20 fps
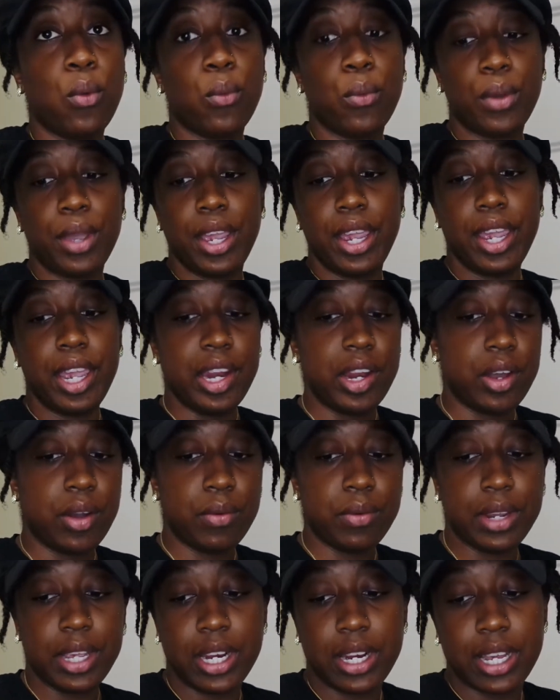We
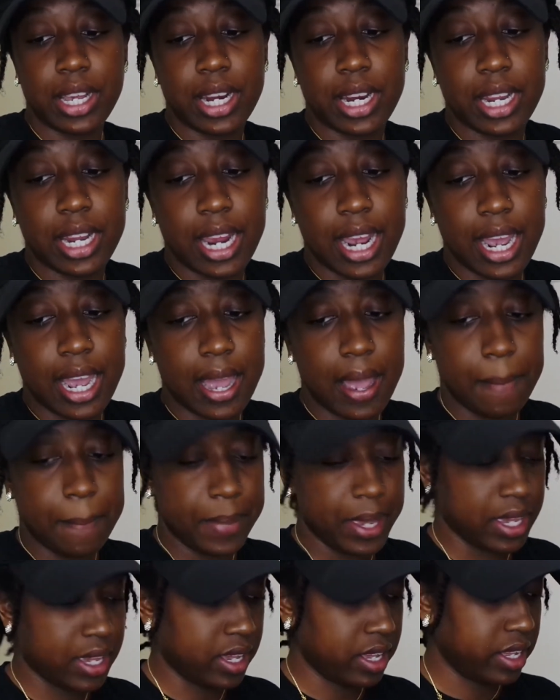don't need none of that
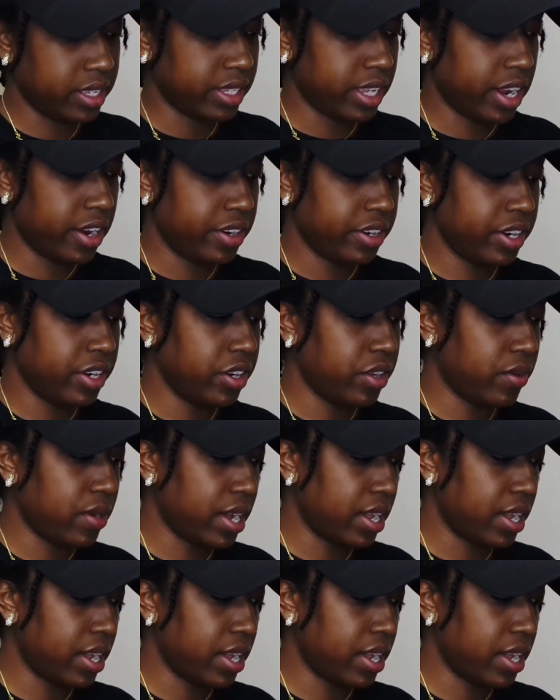because I already know